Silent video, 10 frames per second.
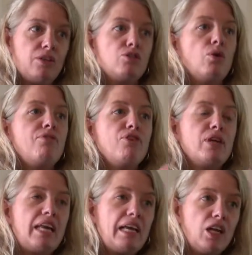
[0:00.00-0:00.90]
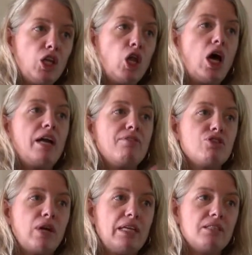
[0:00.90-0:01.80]
So if you're getting a lot of
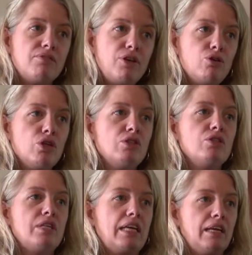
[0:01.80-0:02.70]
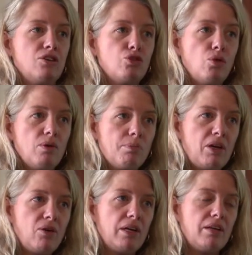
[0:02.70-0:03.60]
transfusions in a short
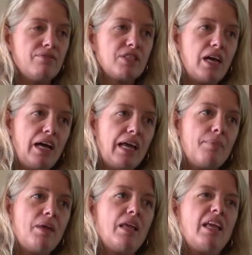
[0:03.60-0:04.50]
period of time,